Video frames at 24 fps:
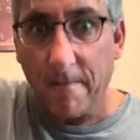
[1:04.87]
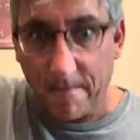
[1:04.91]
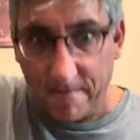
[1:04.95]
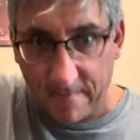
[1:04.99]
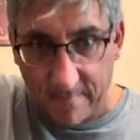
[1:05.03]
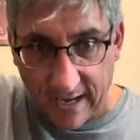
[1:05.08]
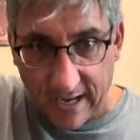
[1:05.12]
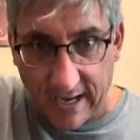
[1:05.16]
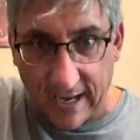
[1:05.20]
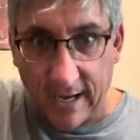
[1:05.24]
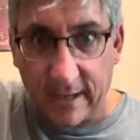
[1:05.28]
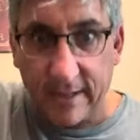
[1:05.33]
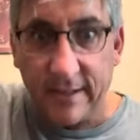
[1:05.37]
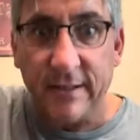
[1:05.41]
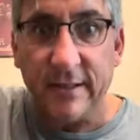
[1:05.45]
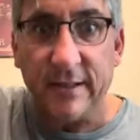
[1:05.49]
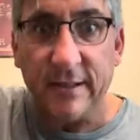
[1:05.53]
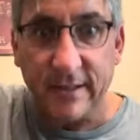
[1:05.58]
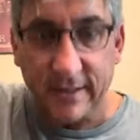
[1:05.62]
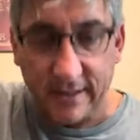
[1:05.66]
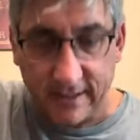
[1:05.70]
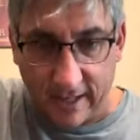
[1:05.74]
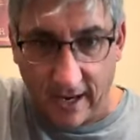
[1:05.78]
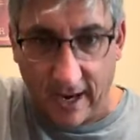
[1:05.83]

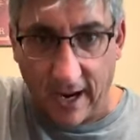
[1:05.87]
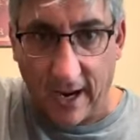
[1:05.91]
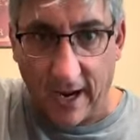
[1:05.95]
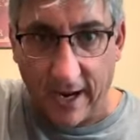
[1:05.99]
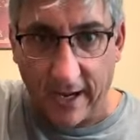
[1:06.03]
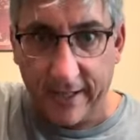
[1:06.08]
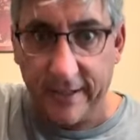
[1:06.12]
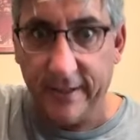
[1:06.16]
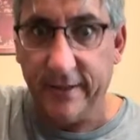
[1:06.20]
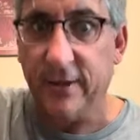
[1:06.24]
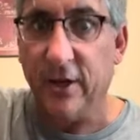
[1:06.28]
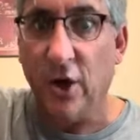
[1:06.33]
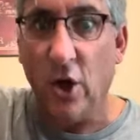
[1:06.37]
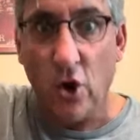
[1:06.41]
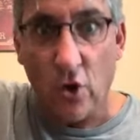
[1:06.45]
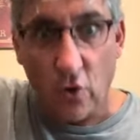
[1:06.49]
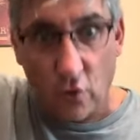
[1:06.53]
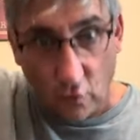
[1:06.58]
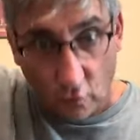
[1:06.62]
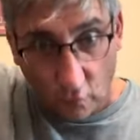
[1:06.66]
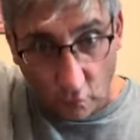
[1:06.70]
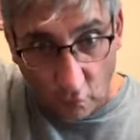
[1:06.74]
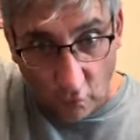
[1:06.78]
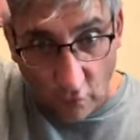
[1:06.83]
mankind,
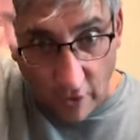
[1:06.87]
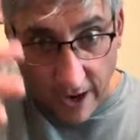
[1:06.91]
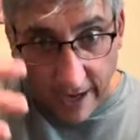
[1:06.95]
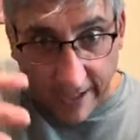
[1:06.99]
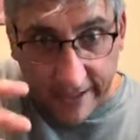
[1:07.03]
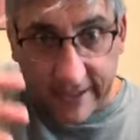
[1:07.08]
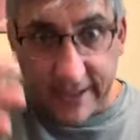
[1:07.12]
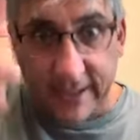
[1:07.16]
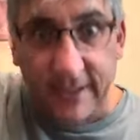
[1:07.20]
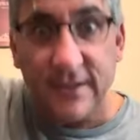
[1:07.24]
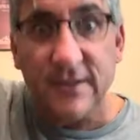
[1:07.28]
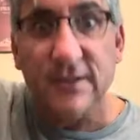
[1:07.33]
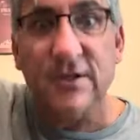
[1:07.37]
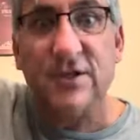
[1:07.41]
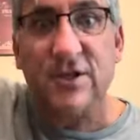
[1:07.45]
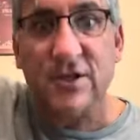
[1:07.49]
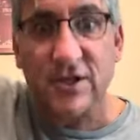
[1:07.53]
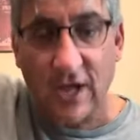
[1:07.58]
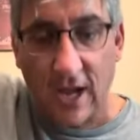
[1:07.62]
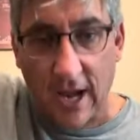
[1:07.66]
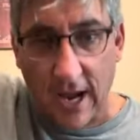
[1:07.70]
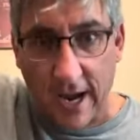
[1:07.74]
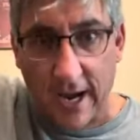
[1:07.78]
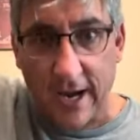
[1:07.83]

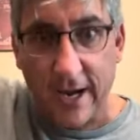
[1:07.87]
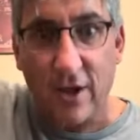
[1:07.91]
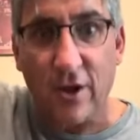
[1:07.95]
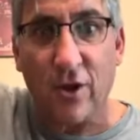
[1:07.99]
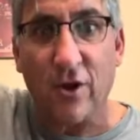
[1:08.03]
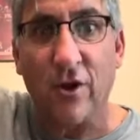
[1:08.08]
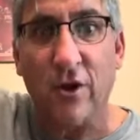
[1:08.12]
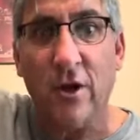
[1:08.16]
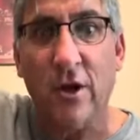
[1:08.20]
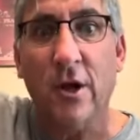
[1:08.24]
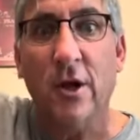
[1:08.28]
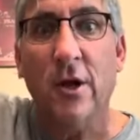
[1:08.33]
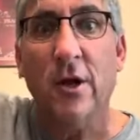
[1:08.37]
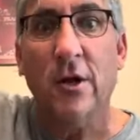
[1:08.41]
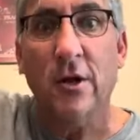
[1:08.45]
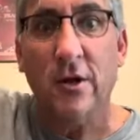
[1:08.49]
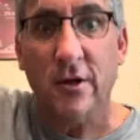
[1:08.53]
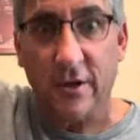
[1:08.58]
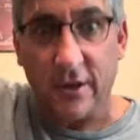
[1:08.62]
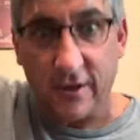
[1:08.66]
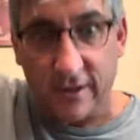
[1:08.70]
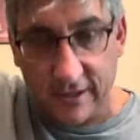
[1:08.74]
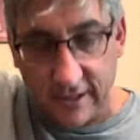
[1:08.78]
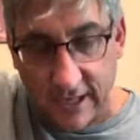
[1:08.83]
reconcile
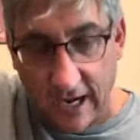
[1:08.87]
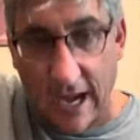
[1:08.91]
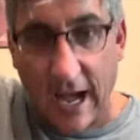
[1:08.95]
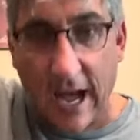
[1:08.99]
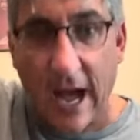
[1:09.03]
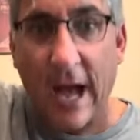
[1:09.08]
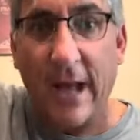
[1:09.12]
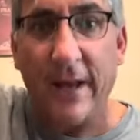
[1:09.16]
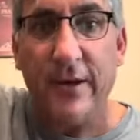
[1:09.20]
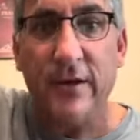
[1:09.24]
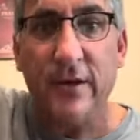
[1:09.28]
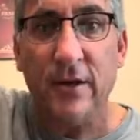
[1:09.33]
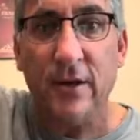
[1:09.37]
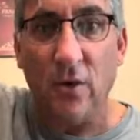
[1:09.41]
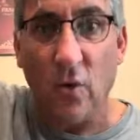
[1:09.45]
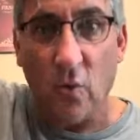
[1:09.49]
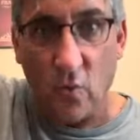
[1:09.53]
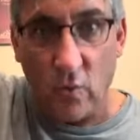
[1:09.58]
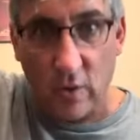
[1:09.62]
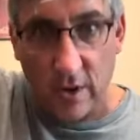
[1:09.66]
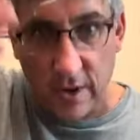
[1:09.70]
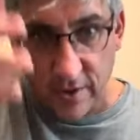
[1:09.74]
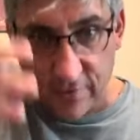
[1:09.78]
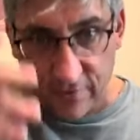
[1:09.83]
God
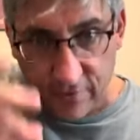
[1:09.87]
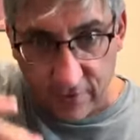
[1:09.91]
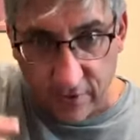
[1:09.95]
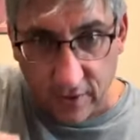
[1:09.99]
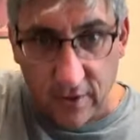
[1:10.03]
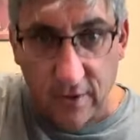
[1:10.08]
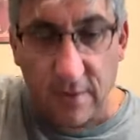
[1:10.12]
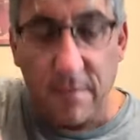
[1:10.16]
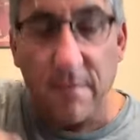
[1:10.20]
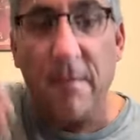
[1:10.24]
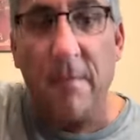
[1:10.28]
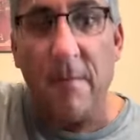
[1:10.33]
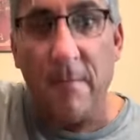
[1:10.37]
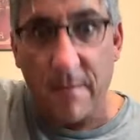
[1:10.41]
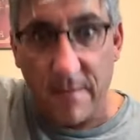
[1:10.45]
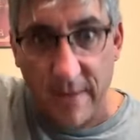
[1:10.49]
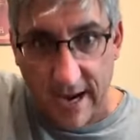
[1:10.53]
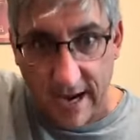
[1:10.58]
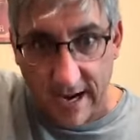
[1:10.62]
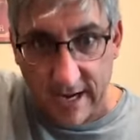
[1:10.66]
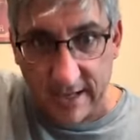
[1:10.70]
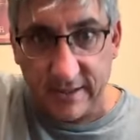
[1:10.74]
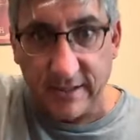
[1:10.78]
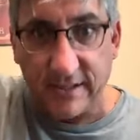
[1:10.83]
with
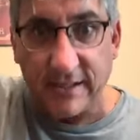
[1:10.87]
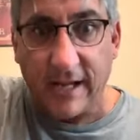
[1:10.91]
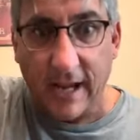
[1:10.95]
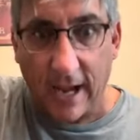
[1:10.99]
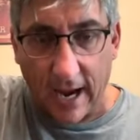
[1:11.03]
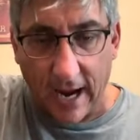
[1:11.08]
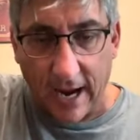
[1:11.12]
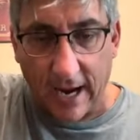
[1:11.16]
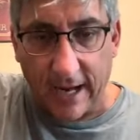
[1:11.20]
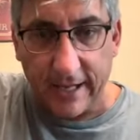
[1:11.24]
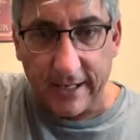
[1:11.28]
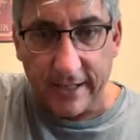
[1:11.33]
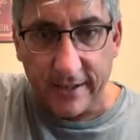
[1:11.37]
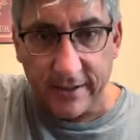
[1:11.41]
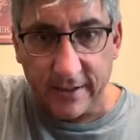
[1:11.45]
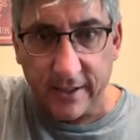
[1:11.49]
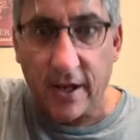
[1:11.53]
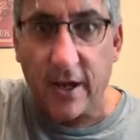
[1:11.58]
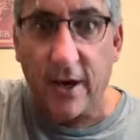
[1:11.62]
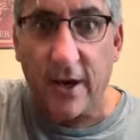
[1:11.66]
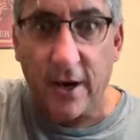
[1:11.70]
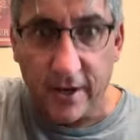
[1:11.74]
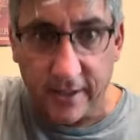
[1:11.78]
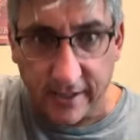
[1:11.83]
mankind
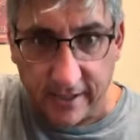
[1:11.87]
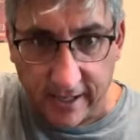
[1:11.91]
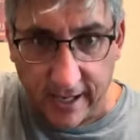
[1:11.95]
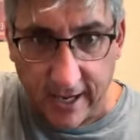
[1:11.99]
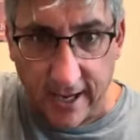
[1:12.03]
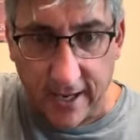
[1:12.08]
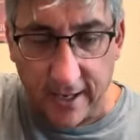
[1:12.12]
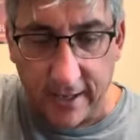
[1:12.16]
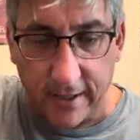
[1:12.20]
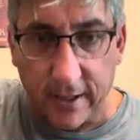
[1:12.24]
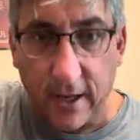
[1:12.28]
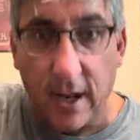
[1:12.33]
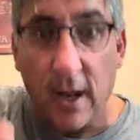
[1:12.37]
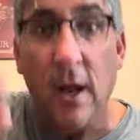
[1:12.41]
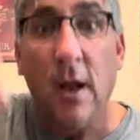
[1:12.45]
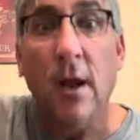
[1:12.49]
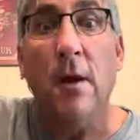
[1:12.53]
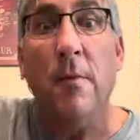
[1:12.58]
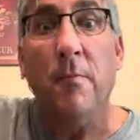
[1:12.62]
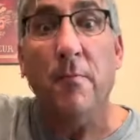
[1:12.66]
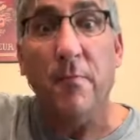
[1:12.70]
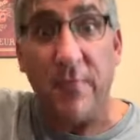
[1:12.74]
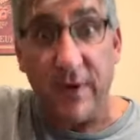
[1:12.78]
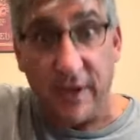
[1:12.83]
again.
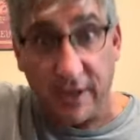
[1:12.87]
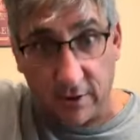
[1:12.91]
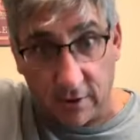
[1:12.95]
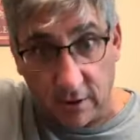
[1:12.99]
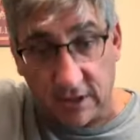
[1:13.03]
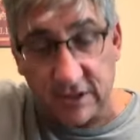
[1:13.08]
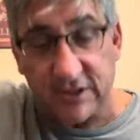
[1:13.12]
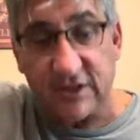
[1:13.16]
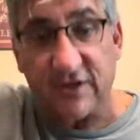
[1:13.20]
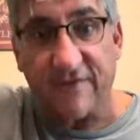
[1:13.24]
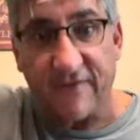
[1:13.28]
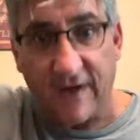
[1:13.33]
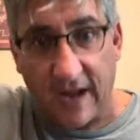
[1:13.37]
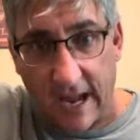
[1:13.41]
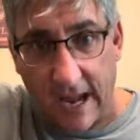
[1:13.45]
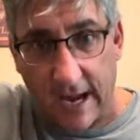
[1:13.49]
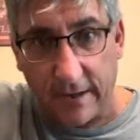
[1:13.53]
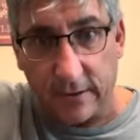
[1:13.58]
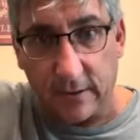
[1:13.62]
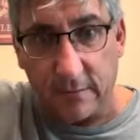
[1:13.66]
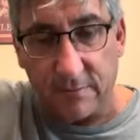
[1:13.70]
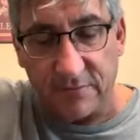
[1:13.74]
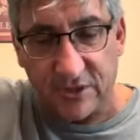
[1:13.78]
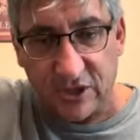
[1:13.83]
Because of
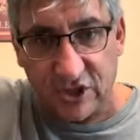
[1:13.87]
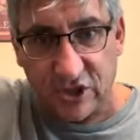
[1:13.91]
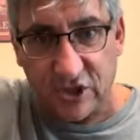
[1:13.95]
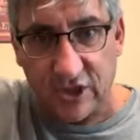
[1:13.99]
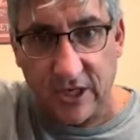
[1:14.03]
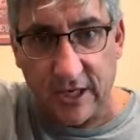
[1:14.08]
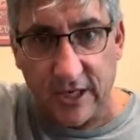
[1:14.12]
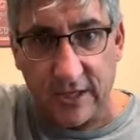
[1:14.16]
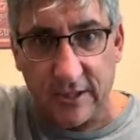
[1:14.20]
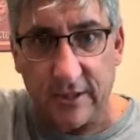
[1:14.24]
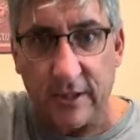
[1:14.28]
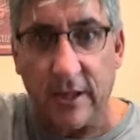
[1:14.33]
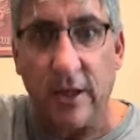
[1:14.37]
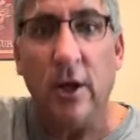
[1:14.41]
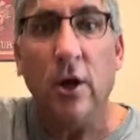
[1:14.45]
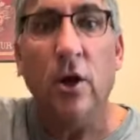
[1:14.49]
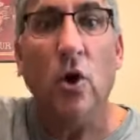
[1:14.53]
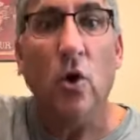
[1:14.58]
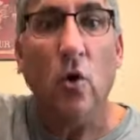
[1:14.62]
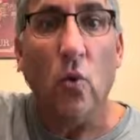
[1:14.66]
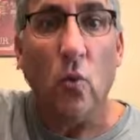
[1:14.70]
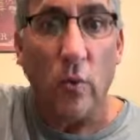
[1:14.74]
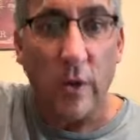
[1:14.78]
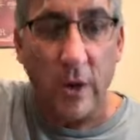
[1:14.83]
Adam's sin,
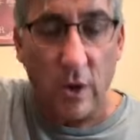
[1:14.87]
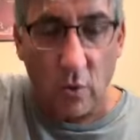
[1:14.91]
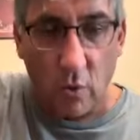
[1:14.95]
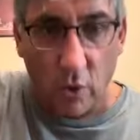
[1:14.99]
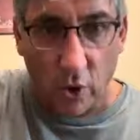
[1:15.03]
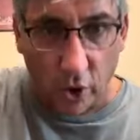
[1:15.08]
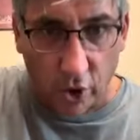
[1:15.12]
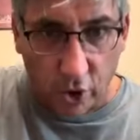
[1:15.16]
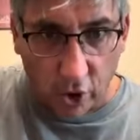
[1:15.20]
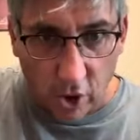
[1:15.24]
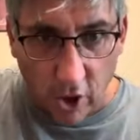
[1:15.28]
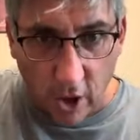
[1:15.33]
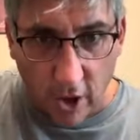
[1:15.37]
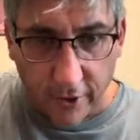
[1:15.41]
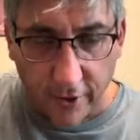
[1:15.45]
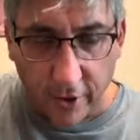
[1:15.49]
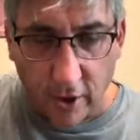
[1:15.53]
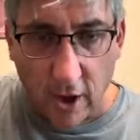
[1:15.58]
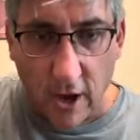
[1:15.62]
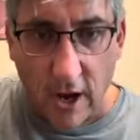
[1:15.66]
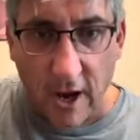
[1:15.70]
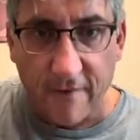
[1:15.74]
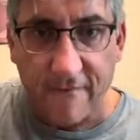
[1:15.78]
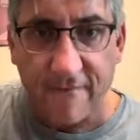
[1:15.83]
we were cut
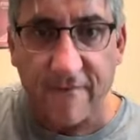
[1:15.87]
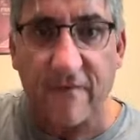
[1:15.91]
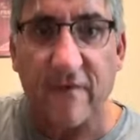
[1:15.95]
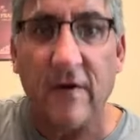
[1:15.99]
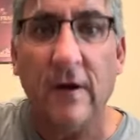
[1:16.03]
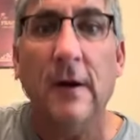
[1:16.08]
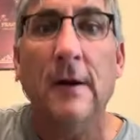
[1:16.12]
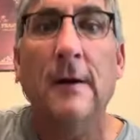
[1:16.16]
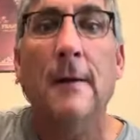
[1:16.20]
off.